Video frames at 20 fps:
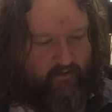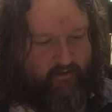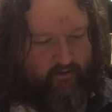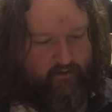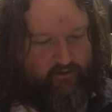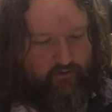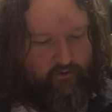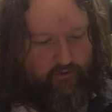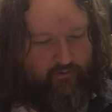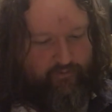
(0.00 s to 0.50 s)

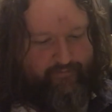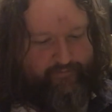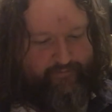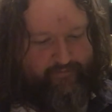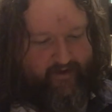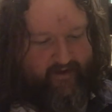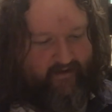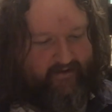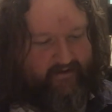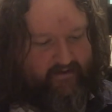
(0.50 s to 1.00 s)
Your
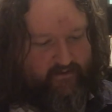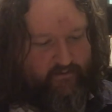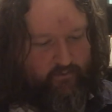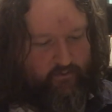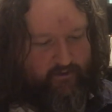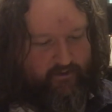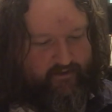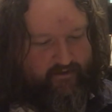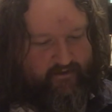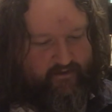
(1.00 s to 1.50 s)
fix is
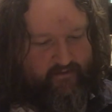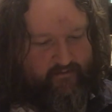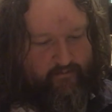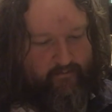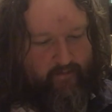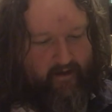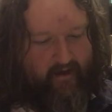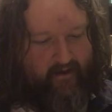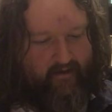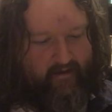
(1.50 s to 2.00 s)
worse than
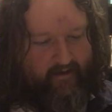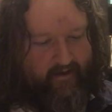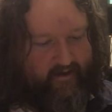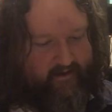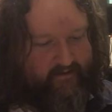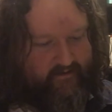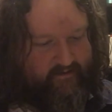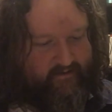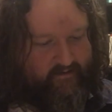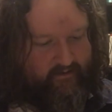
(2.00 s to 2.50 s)
mine
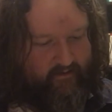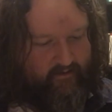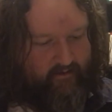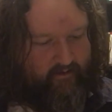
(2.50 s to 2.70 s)
is.